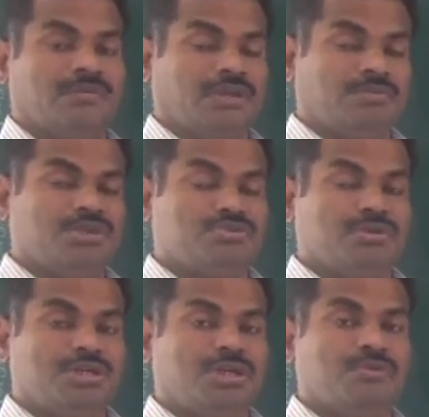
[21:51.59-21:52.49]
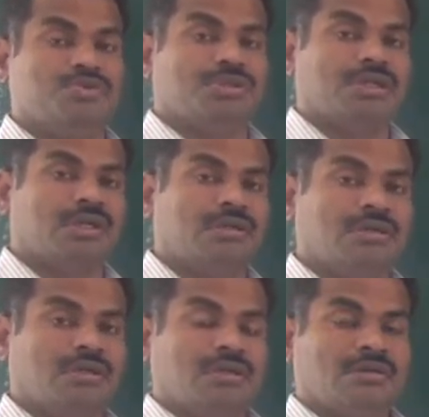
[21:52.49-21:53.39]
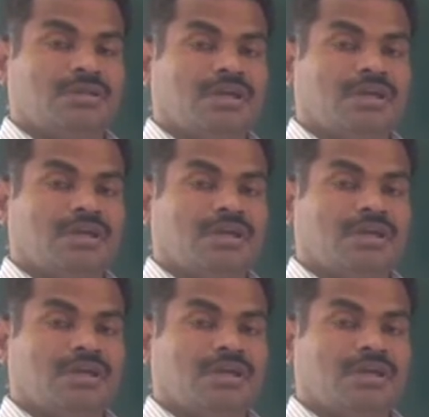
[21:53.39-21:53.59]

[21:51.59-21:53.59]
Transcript: It means what is diffusion current?